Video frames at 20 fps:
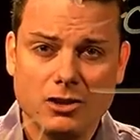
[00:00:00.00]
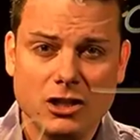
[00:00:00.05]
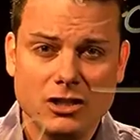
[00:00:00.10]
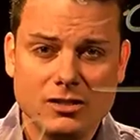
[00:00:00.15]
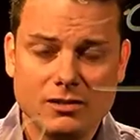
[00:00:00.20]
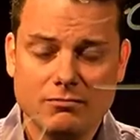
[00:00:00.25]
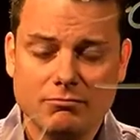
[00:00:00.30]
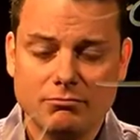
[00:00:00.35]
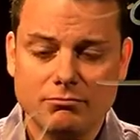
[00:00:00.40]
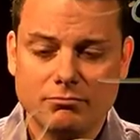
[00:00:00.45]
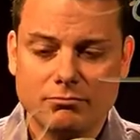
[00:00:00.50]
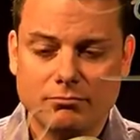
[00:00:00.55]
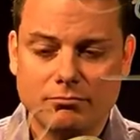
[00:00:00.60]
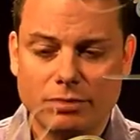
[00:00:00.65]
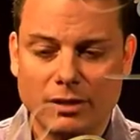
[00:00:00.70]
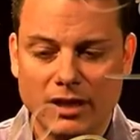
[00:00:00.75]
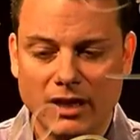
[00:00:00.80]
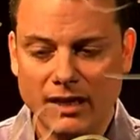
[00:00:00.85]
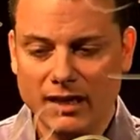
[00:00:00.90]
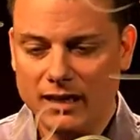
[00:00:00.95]
Just
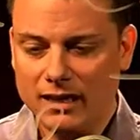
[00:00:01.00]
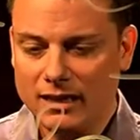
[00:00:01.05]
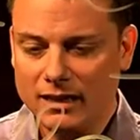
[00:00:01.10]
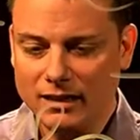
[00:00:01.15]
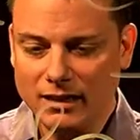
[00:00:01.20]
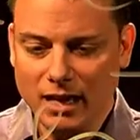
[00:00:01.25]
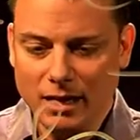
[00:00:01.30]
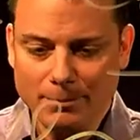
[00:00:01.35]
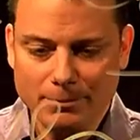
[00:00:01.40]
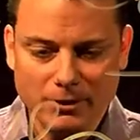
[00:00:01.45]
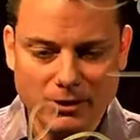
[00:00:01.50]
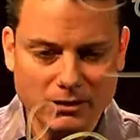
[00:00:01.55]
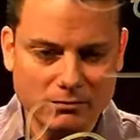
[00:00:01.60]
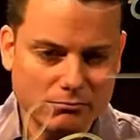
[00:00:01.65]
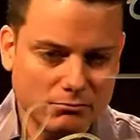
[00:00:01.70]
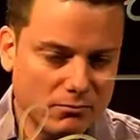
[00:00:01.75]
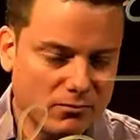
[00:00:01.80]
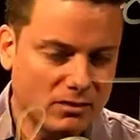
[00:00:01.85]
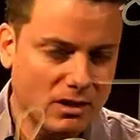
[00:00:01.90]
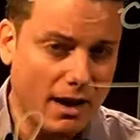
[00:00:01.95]
picking it up
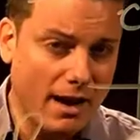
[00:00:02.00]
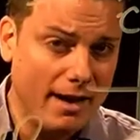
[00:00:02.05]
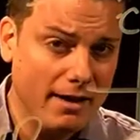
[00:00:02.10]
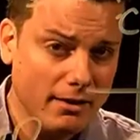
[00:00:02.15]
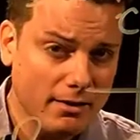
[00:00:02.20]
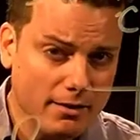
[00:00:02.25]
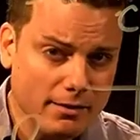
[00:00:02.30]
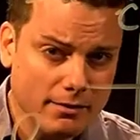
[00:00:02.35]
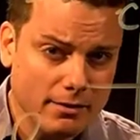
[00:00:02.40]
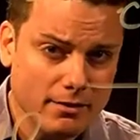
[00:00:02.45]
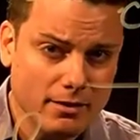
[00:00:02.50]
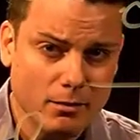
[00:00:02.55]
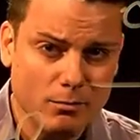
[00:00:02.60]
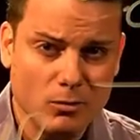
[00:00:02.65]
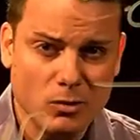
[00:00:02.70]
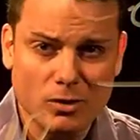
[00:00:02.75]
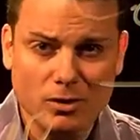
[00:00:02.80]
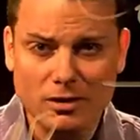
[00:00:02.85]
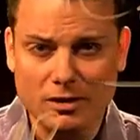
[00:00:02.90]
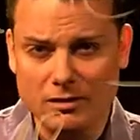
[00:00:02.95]
and dialing the
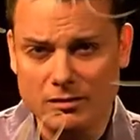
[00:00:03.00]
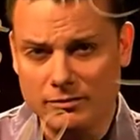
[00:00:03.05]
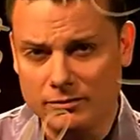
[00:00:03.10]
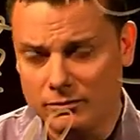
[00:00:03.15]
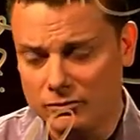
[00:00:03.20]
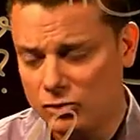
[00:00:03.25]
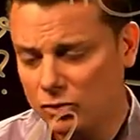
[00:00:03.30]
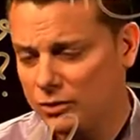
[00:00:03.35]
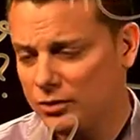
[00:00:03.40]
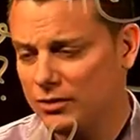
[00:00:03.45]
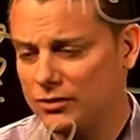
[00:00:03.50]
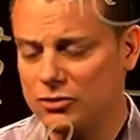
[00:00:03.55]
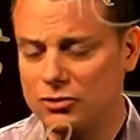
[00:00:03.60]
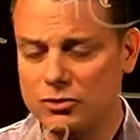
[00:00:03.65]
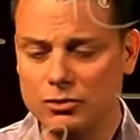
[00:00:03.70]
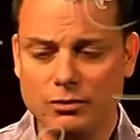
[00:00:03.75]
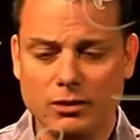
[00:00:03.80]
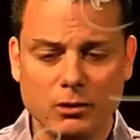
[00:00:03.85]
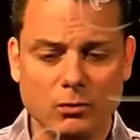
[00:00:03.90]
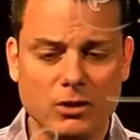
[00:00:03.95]
number and sort
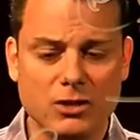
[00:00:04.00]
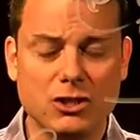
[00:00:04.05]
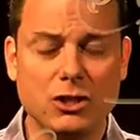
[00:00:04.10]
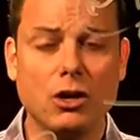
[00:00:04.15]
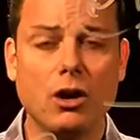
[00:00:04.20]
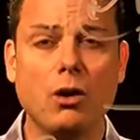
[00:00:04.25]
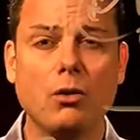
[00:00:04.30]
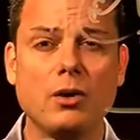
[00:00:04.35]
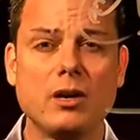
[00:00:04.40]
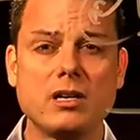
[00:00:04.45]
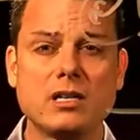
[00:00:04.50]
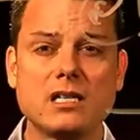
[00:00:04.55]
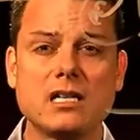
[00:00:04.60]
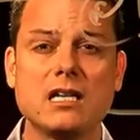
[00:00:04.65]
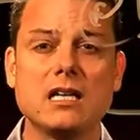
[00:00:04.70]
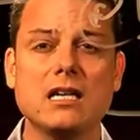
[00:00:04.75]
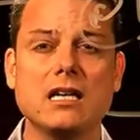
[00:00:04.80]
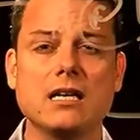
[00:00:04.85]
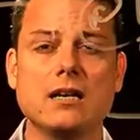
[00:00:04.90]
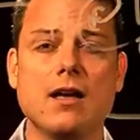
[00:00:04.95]
of doing what you always
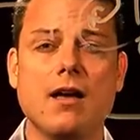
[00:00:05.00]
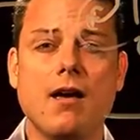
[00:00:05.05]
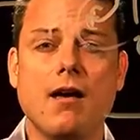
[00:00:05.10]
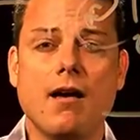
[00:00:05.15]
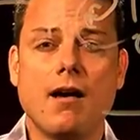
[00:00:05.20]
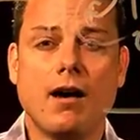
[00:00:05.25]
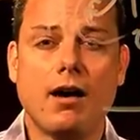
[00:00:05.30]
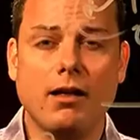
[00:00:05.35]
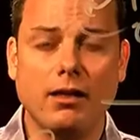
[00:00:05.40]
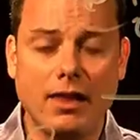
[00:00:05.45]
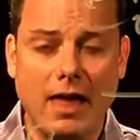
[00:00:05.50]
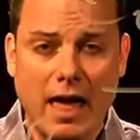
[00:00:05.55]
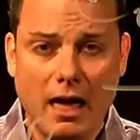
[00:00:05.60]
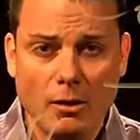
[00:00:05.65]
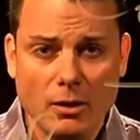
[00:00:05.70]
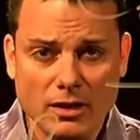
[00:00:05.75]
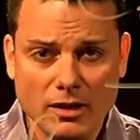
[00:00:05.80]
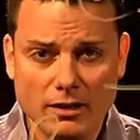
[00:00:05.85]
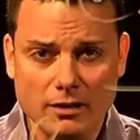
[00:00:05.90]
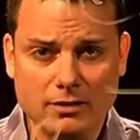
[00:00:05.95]
did and
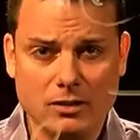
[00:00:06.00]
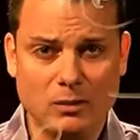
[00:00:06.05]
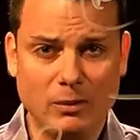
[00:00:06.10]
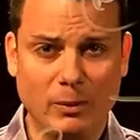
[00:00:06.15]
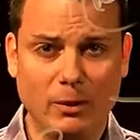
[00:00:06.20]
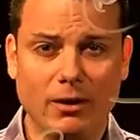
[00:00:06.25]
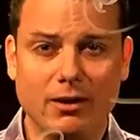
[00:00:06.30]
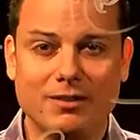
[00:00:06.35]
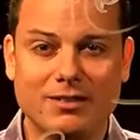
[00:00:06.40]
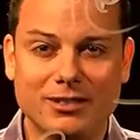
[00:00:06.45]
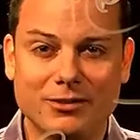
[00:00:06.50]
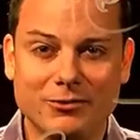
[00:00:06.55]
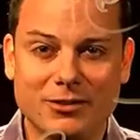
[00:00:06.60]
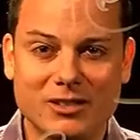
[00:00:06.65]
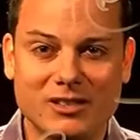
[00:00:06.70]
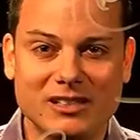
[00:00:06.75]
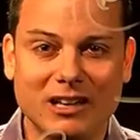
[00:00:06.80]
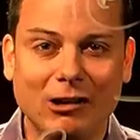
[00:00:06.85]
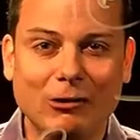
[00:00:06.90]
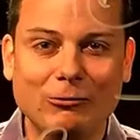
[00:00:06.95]
allowing the experience of
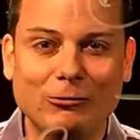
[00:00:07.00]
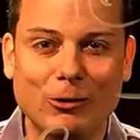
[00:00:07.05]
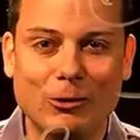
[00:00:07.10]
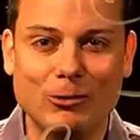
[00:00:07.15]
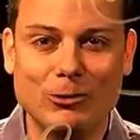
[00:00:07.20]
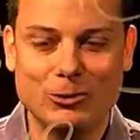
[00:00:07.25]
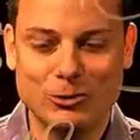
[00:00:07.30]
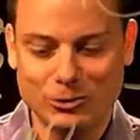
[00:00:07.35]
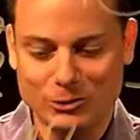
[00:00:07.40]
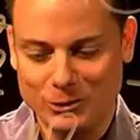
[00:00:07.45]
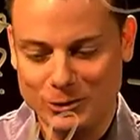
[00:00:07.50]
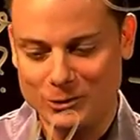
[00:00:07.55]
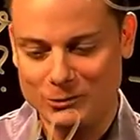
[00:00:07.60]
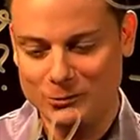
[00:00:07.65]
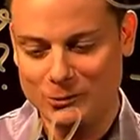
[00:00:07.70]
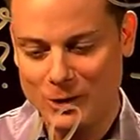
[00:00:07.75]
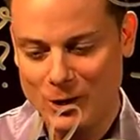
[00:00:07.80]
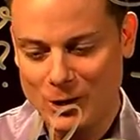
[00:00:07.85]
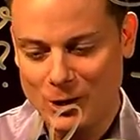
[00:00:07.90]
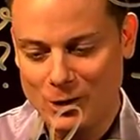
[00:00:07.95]
the cell phone to sort
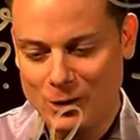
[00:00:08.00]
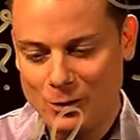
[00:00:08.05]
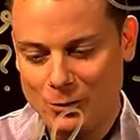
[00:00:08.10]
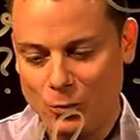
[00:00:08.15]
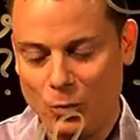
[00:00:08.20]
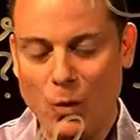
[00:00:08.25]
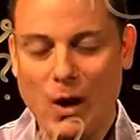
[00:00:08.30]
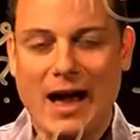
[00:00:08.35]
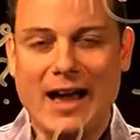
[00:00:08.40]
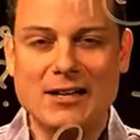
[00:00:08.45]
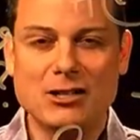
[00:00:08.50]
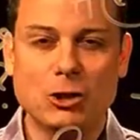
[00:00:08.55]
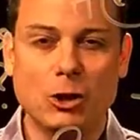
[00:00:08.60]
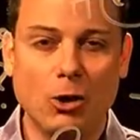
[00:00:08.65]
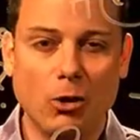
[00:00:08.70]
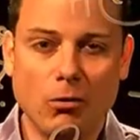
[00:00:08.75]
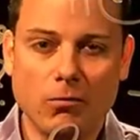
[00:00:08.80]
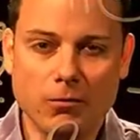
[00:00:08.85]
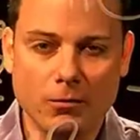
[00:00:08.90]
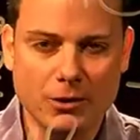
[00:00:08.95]
of wash
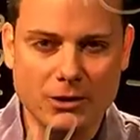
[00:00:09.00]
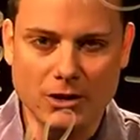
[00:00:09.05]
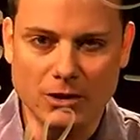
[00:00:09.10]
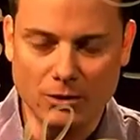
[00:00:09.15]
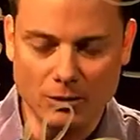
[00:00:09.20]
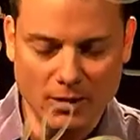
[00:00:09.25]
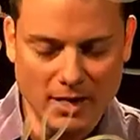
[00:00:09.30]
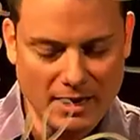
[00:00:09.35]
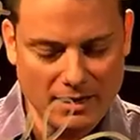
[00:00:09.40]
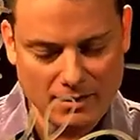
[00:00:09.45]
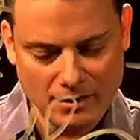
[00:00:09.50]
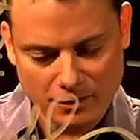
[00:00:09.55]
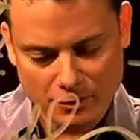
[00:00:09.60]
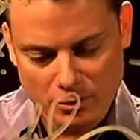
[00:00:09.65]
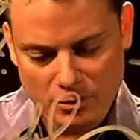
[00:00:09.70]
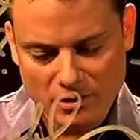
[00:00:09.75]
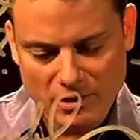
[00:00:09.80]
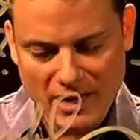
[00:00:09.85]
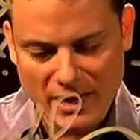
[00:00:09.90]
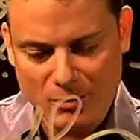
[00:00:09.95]
over you, and
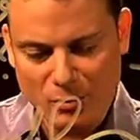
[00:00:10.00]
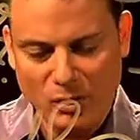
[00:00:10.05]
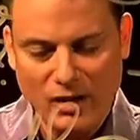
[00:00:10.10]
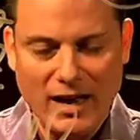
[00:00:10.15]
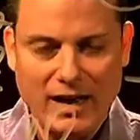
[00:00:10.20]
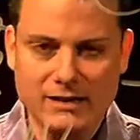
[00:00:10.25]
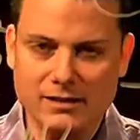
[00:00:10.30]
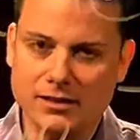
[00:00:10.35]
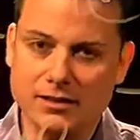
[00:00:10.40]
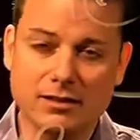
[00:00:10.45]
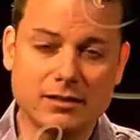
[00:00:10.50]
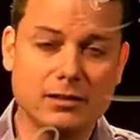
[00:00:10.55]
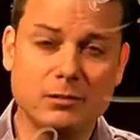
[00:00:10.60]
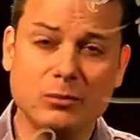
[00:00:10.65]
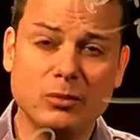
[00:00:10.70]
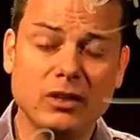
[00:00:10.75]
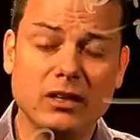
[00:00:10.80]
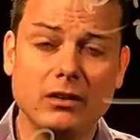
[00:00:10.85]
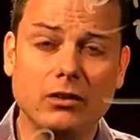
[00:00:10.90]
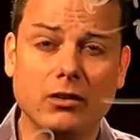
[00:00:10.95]
through that process,
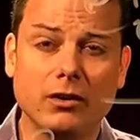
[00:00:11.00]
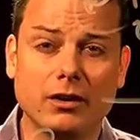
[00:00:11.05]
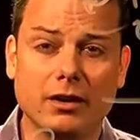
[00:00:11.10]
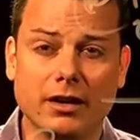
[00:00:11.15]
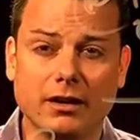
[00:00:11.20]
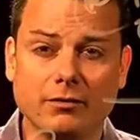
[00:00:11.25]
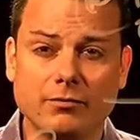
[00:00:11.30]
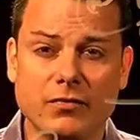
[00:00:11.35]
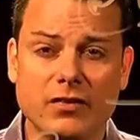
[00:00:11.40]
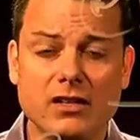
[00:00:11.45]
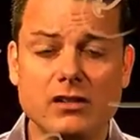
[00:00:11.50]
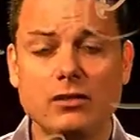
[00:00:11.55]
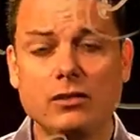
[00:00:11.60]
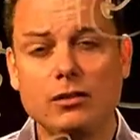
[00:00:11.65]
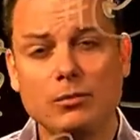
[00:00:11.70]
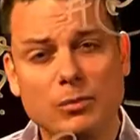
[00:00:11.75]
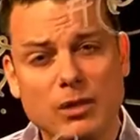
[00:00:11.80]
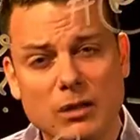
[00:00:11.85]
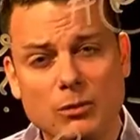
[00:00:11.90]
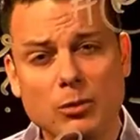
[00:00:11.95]
simply learning. These
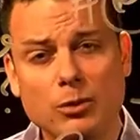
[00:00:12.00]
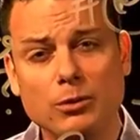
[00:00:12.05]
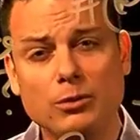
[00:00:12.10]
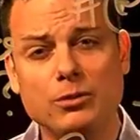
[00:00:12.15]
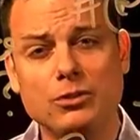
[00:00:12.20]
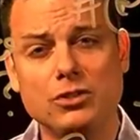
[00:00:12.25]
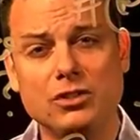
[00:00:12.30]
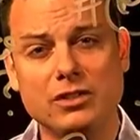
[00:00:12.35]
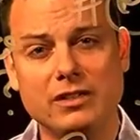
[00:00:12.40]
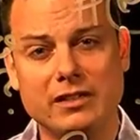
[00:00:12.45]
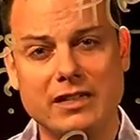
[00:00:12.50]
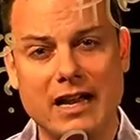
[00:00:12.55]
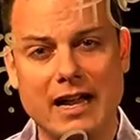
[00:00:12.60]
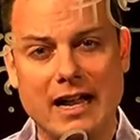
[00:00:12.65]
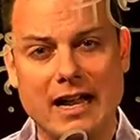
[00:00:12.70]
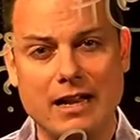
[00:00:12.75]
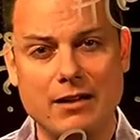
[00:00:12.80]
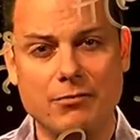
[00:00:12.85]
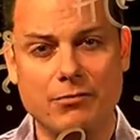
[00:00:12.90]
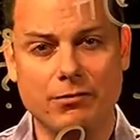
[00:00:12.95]
are the people who just
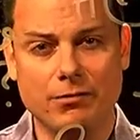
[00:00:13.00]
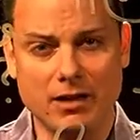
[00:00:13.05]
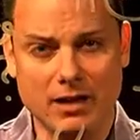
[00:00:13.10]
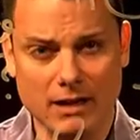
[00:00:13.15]
dive